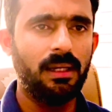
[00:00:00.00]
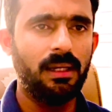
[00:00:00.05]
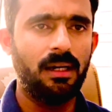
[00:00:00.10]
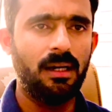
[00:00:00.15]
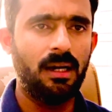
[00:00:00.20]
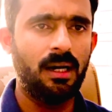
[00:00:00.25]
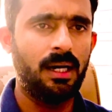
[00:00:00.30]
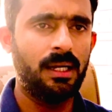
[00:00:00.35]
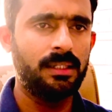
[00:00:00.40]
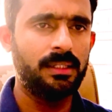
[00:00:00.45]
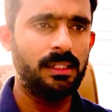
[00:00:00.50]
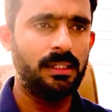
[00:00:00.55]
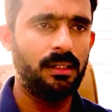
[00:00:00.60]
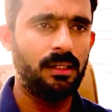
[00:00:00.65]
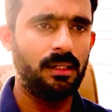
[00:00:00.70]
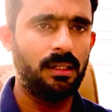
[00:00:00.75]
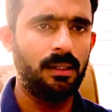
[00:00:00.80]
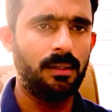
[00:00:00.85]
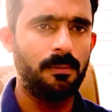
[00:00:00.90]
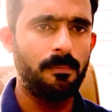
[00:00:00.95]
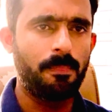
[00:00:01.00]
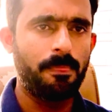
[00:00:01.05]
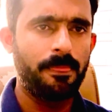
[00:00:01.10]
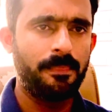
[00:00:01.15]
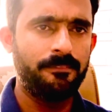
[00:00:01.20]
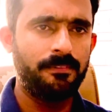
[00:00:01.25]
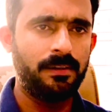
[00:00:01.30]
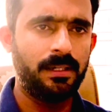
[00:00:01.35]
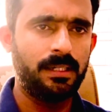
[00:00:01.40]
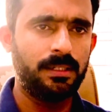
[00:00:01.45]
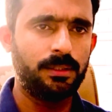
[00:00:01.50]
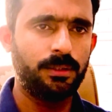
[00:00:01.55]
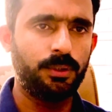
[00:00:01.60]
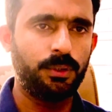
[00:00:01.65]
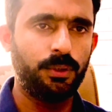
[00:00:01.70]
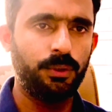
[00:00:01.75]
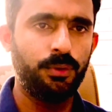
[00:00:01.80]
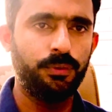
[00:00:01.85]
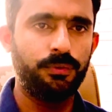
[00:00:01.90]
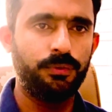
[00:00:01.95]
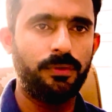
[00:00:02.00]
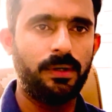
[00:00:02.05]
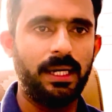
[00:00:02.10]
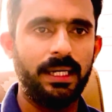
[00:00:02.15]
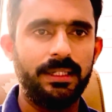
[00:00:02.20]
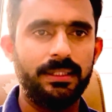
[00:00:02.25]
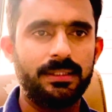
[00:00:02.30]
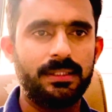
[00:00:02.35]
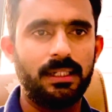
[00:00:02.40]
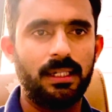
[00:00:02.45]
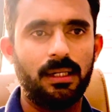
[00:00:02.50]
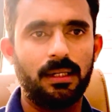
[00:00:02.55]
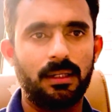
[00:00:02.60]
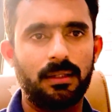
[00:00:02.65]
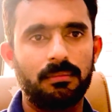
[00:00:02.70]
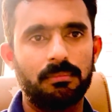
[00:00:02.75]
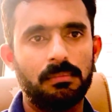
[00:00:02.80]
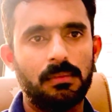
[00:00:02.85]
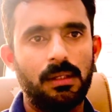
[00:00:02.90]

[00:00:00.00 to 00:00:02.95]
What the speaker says: And when you file the